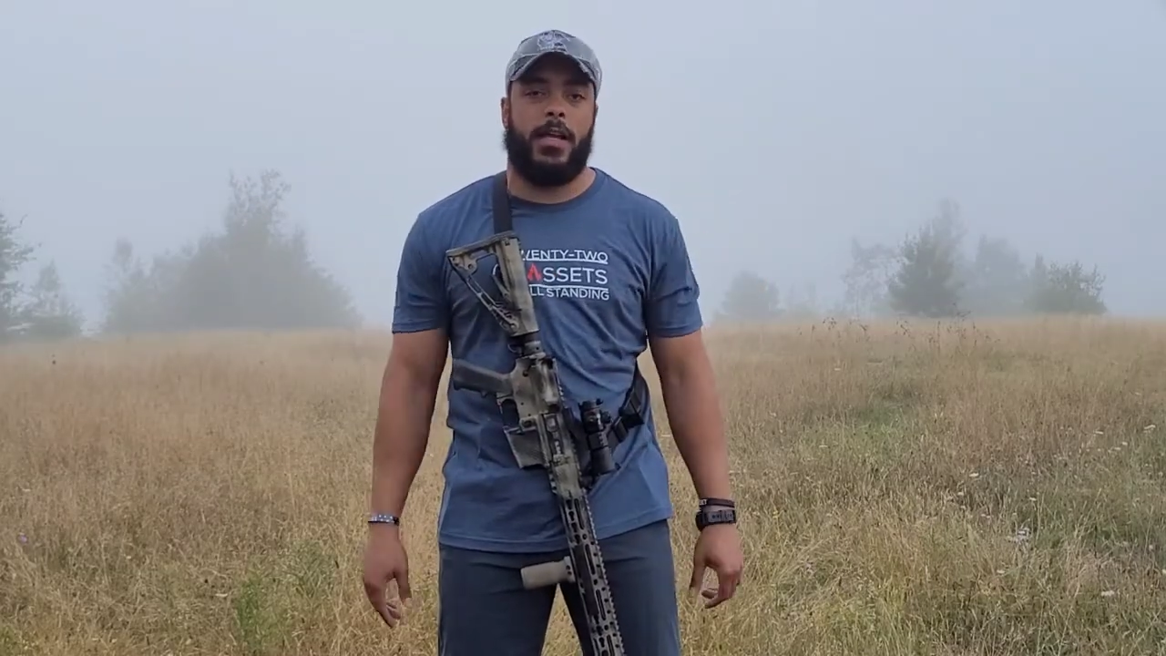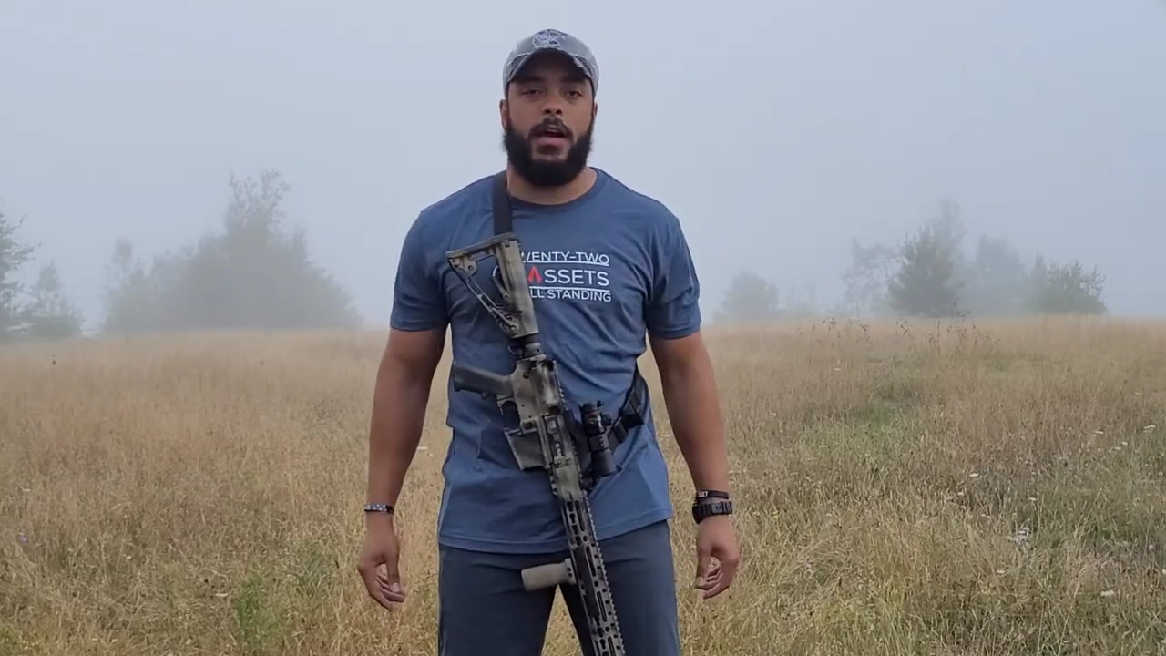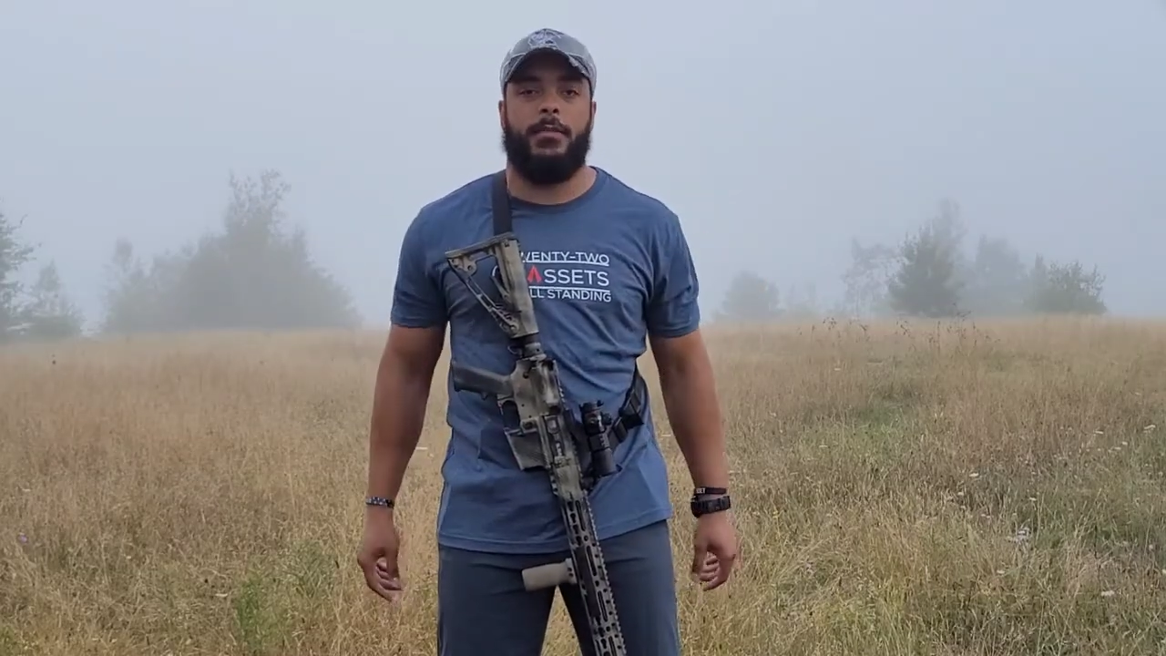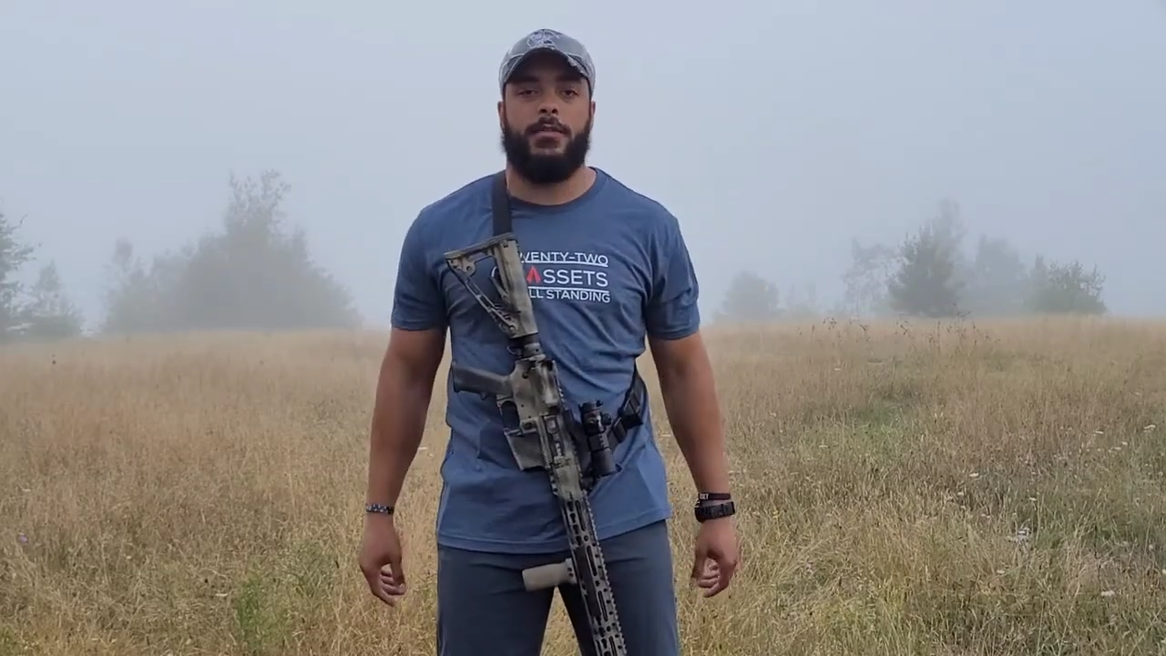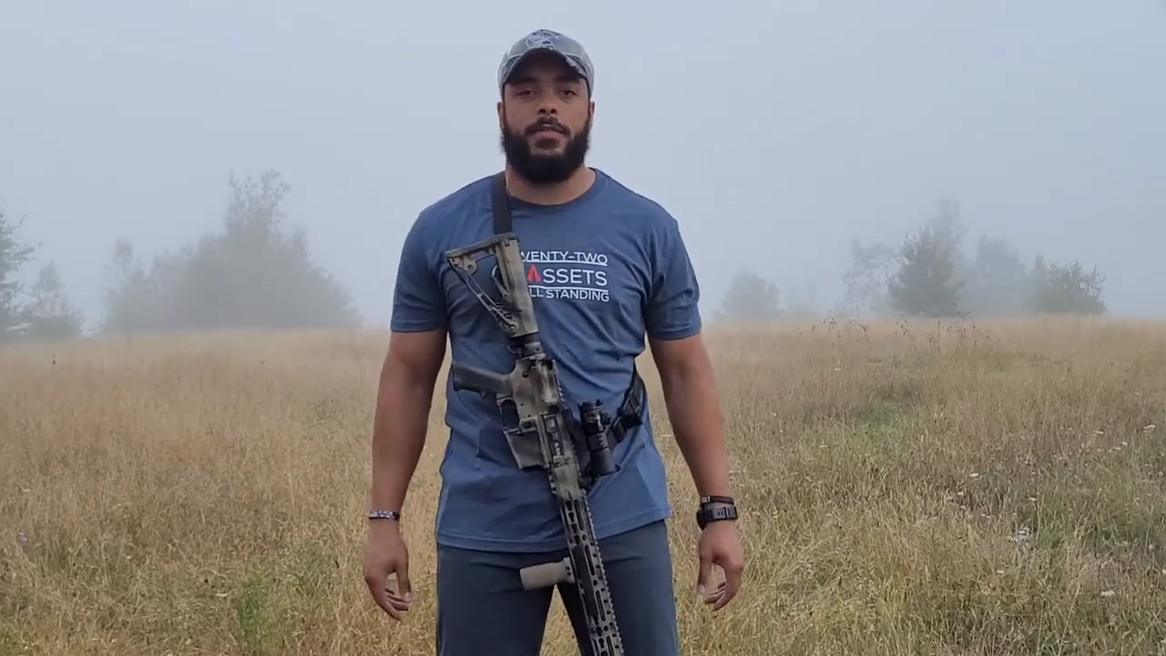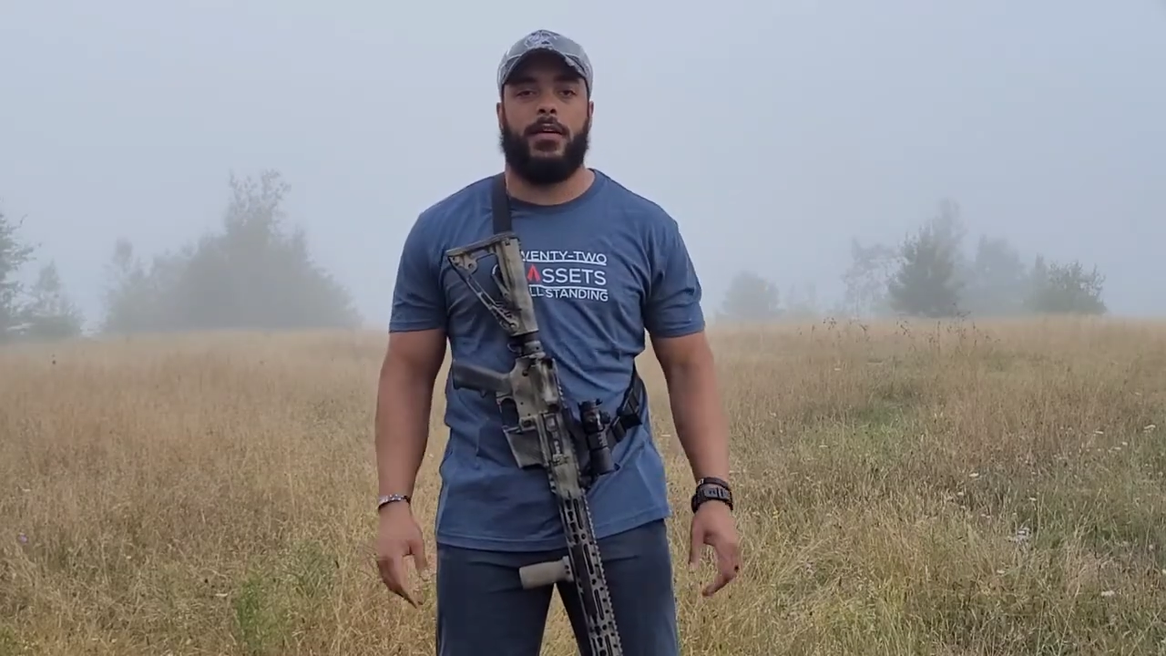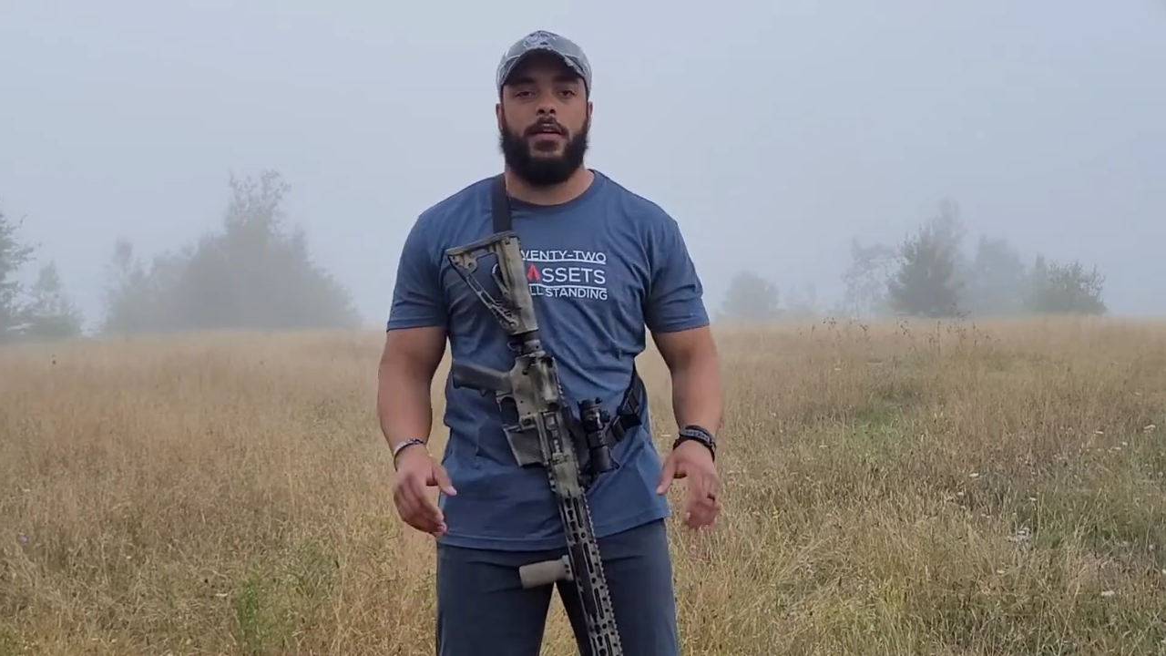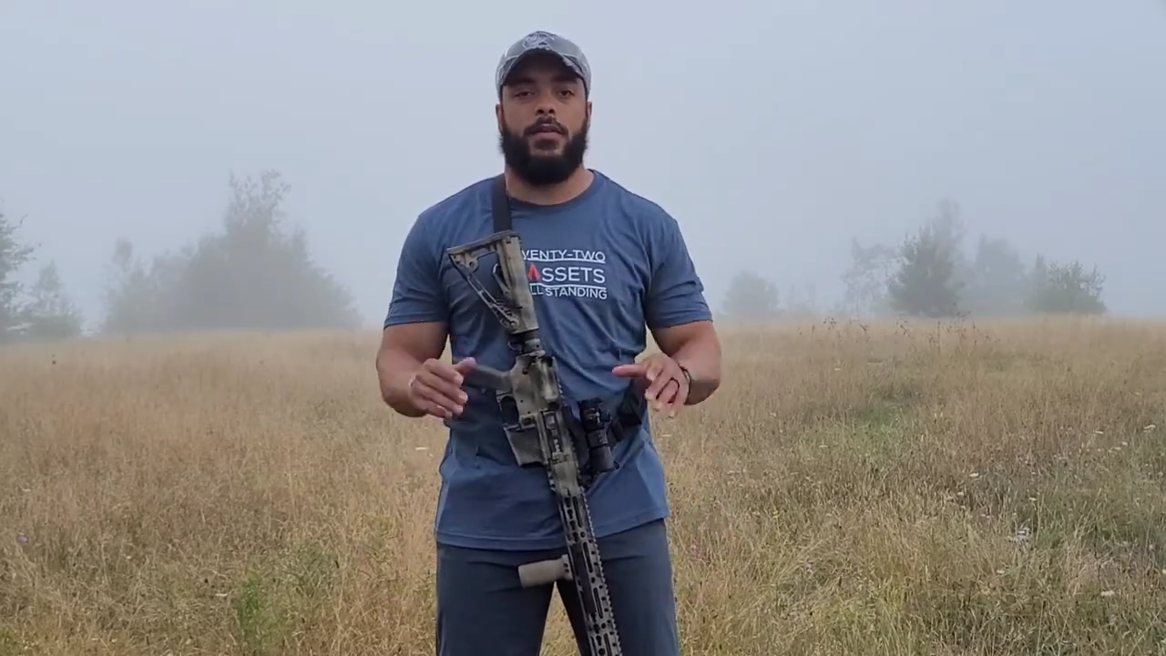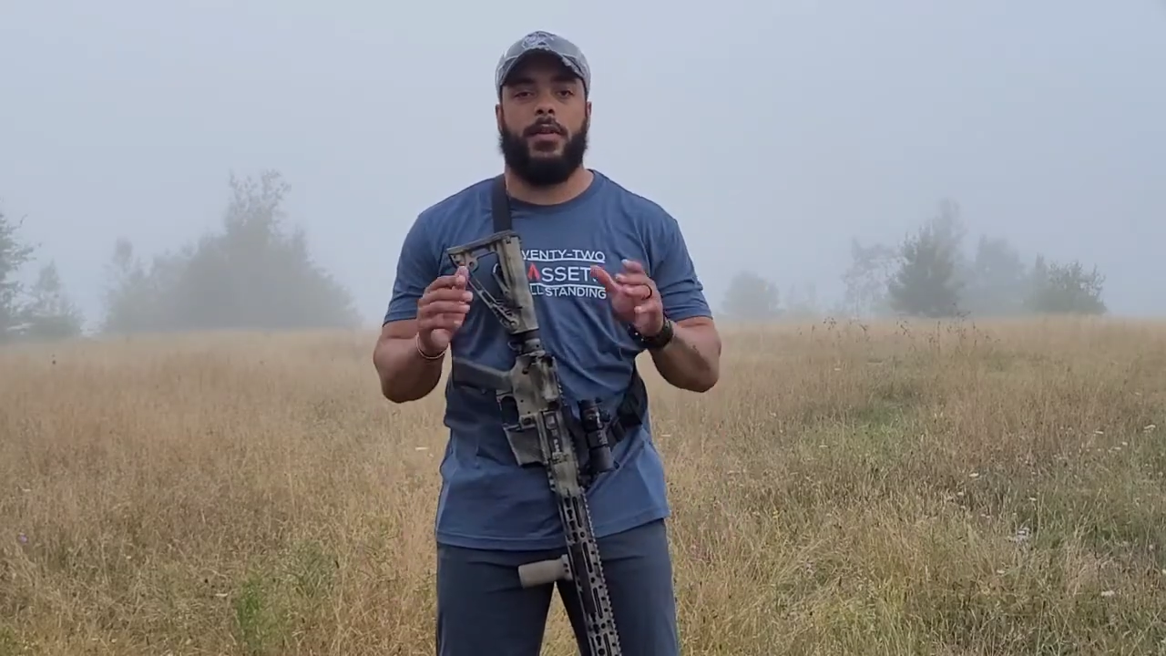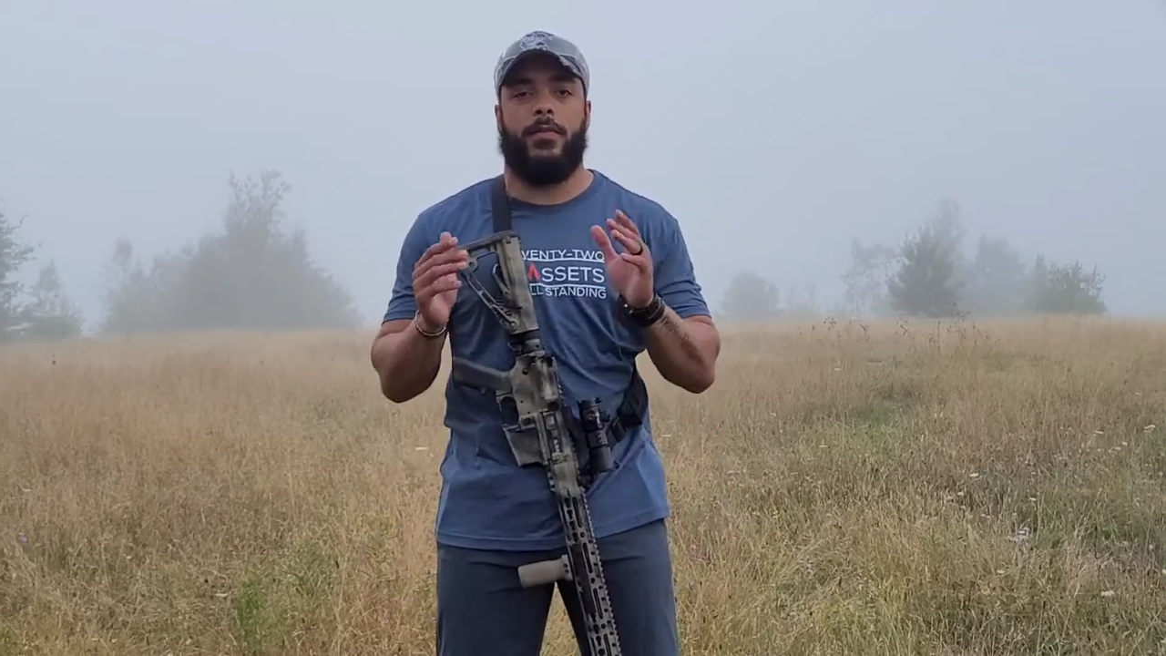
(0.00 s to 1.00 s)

comments below